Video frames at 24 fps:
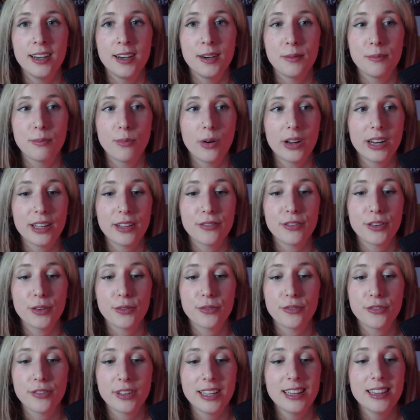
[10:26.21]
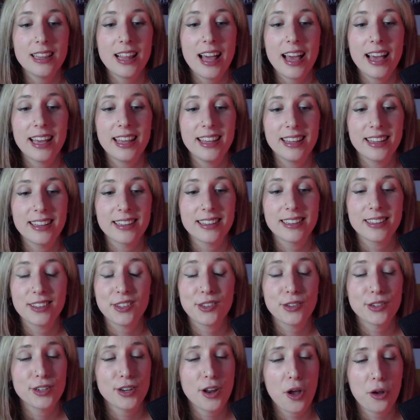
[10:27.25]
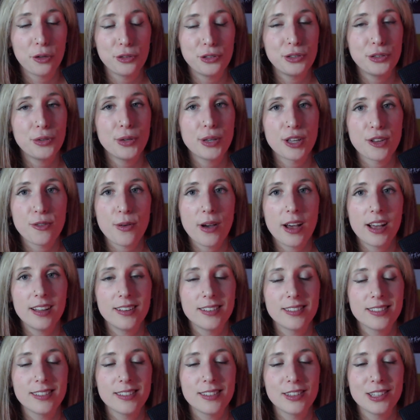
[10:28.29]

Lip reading: but if you feel like you're not doing well,